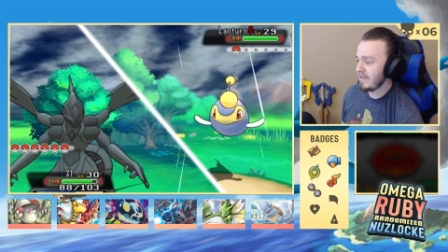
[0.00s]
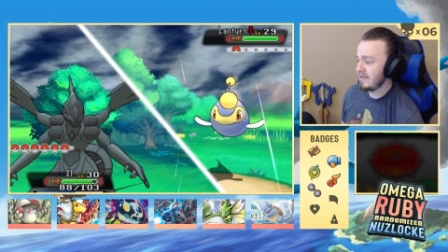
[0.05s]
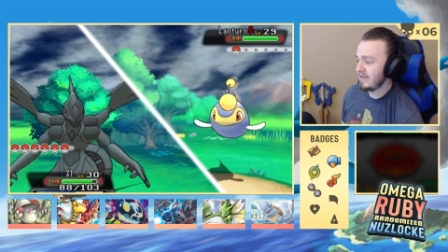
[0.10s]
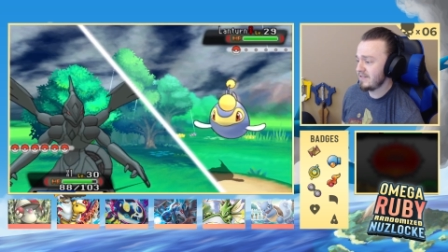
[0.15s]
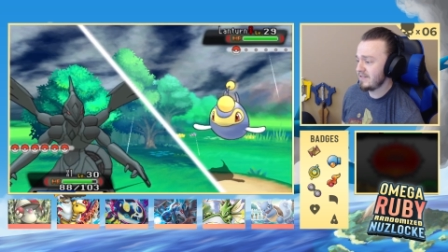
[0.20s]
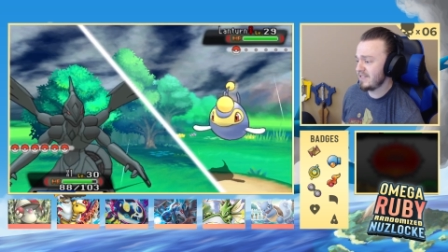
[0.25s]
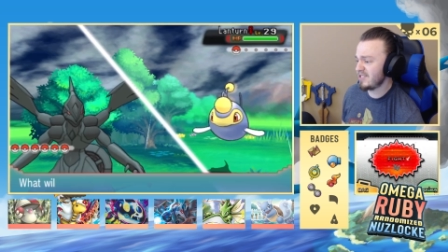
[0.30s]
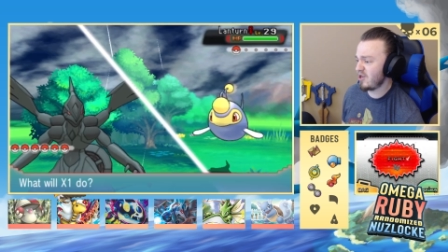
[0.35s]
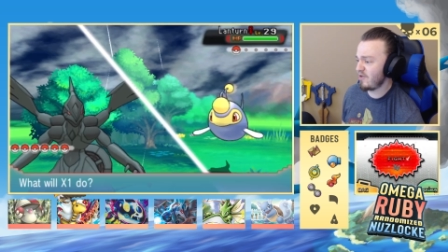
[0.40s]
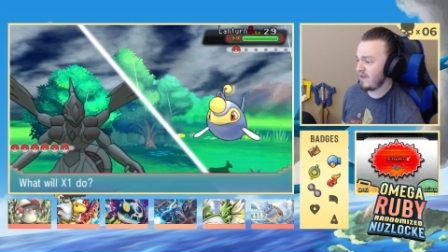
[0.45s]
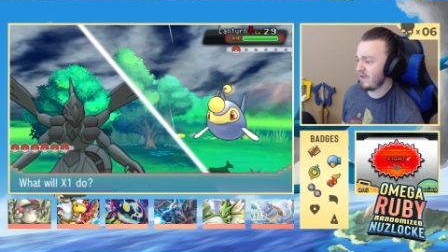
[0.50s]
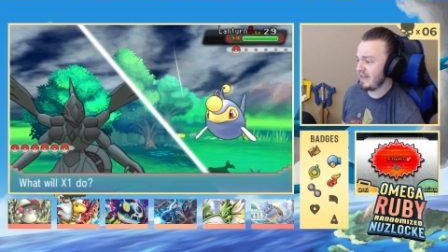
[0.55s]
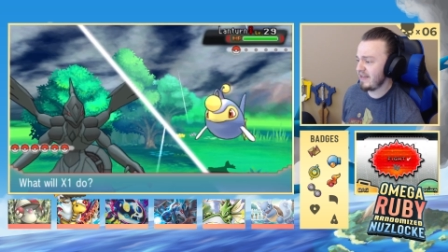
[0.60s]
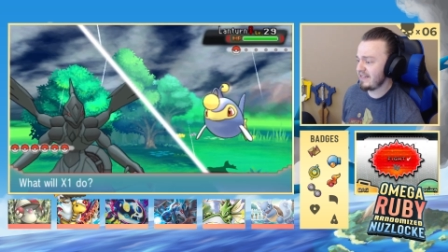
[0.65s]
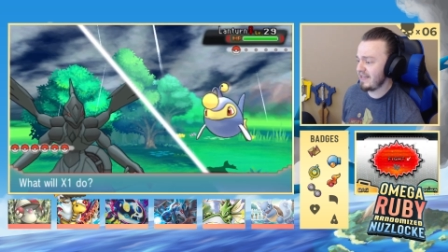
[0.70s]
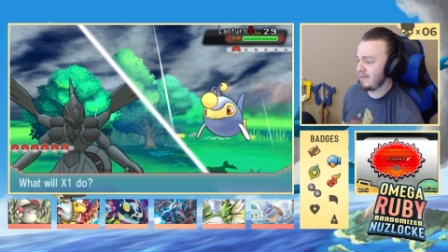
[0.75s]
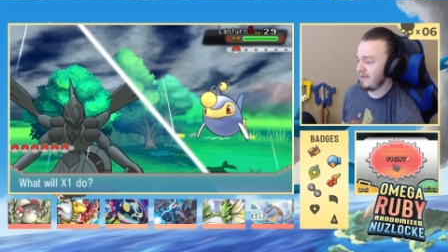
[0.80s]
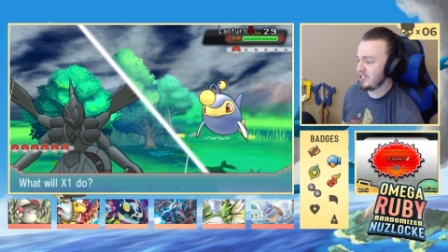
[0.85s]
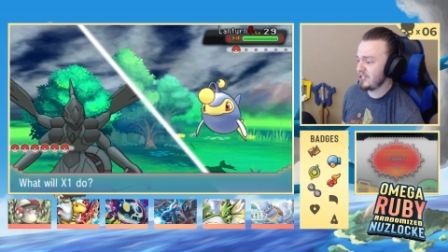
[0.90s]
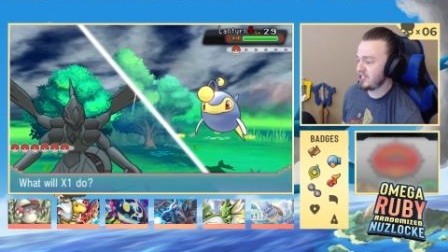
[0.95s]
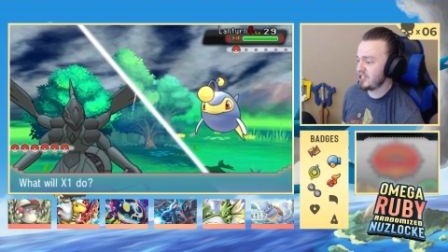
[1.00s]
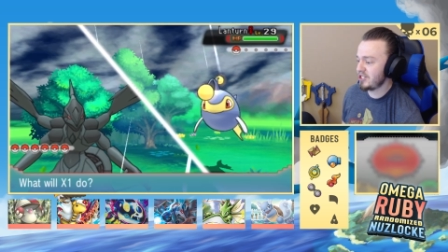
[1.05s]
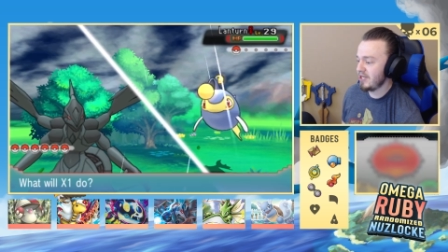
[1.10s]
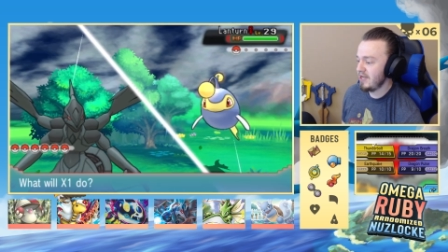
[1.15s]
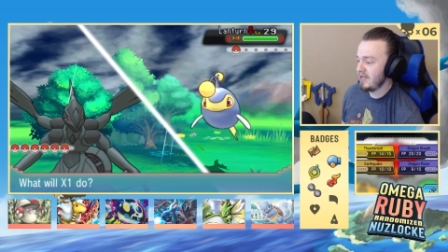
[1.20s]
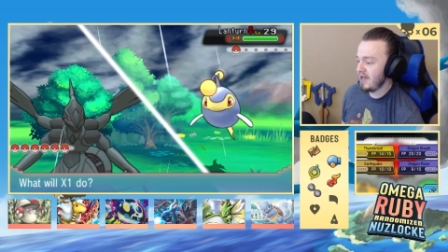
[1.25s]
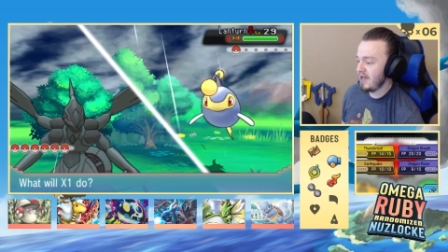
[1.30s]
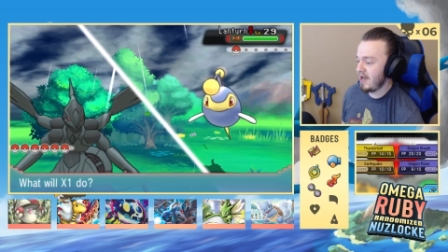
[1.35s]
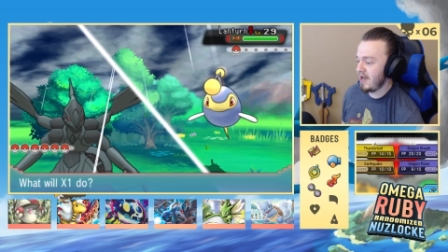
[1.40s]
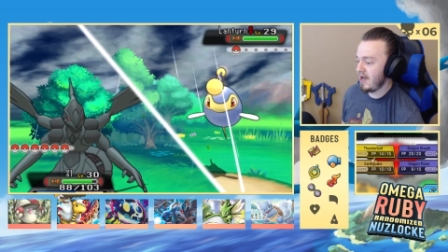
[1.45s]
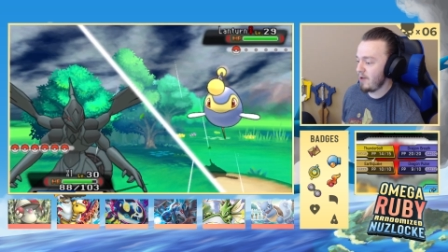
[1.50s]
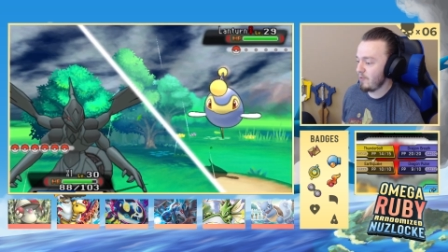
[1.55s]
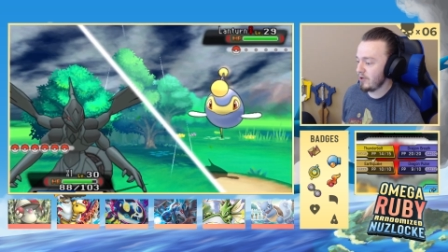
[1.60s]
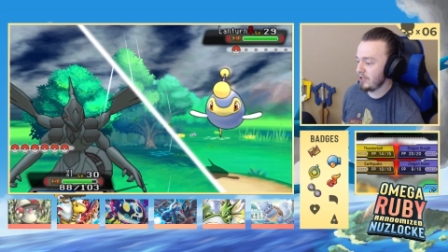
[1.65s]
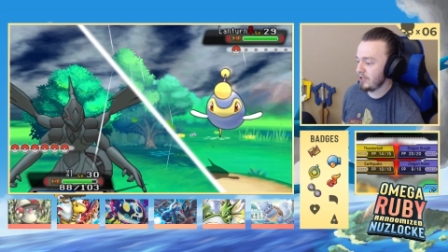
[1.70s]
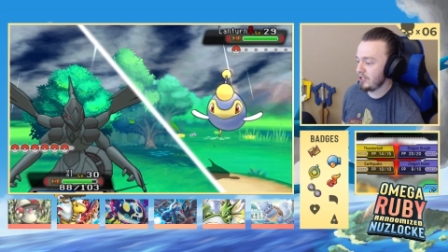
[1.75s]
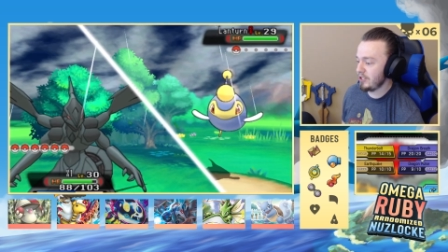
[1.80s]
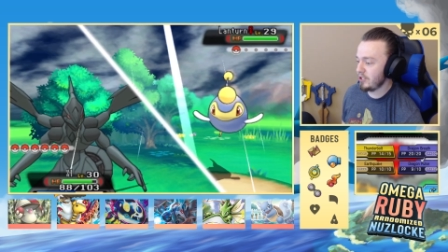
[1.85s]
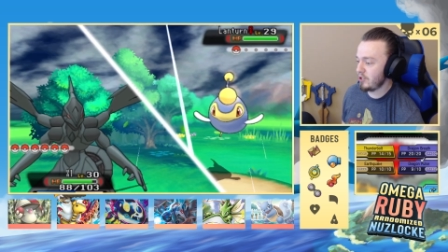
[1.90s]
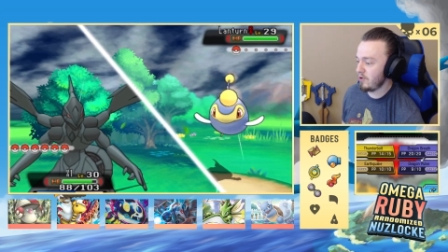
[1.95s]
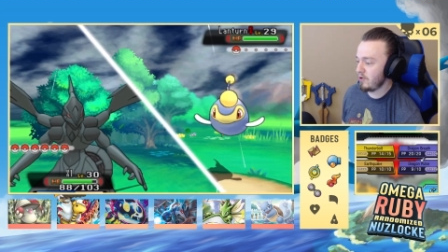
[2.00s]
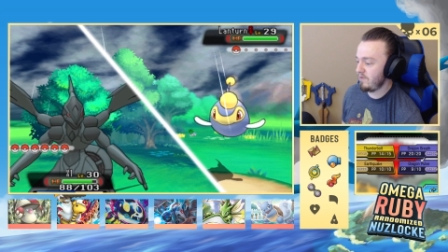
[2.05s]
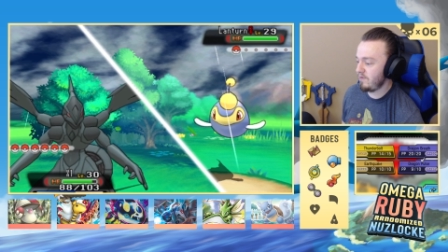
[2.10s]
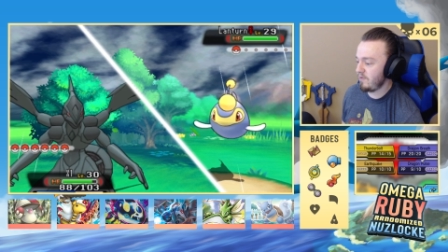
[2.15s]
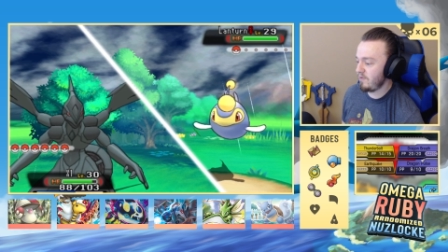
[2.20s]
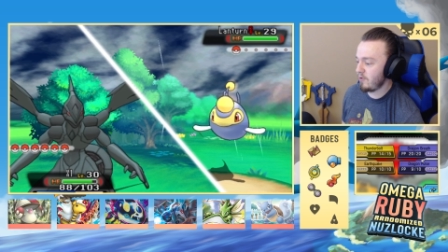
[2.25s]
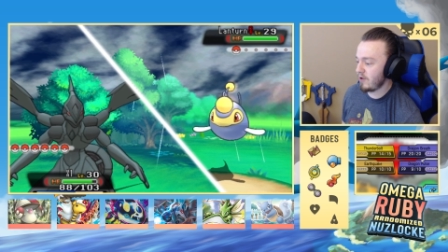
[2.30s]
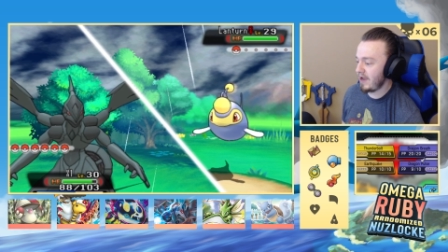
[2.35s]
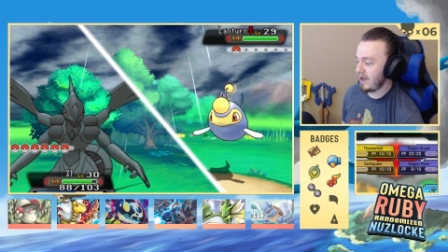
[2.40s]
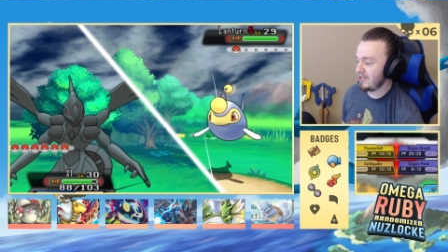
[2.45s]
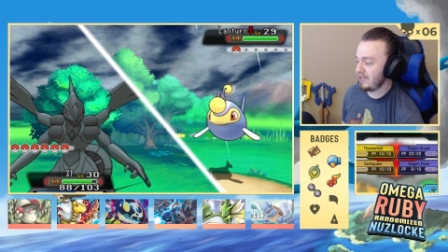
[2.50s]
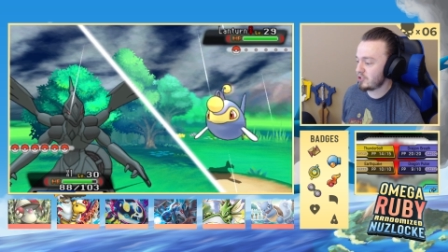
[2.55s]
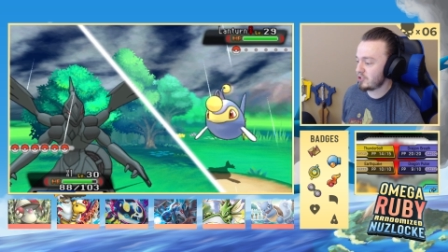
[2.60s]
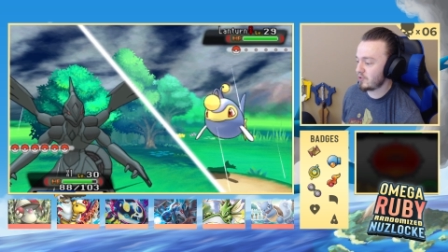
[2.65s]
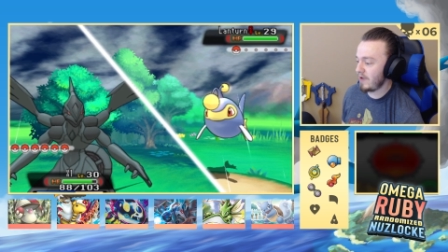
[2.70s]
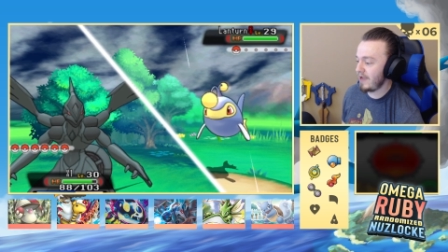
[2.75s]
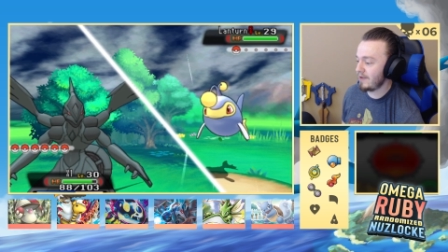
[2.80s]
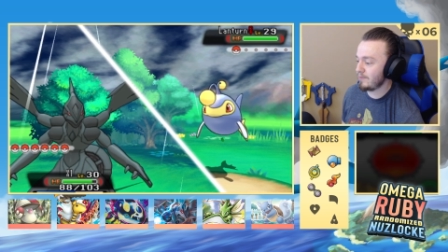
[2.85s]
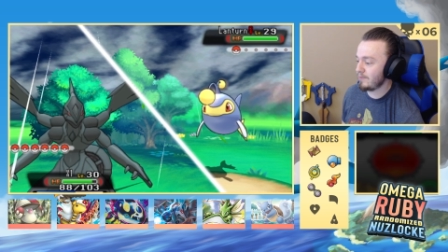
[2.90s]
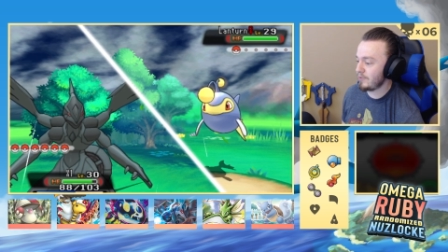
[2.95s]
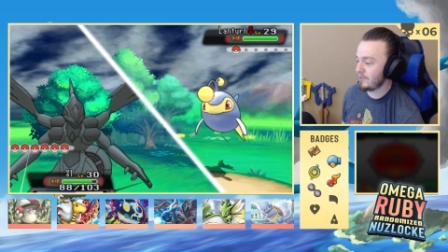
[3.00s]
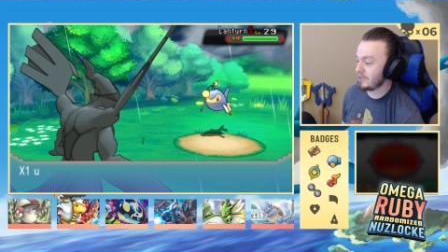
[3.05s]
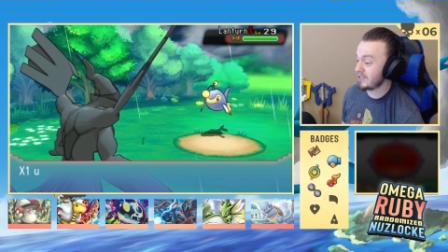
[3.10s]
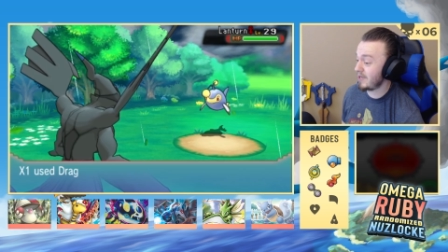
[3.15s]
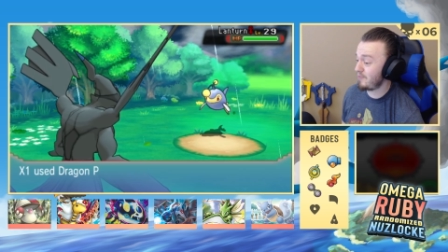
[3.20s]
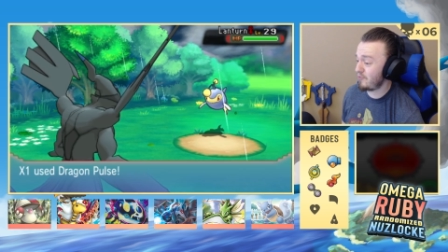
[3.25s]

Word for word: Does all right damage. We're going to go for a Dragon Pulse.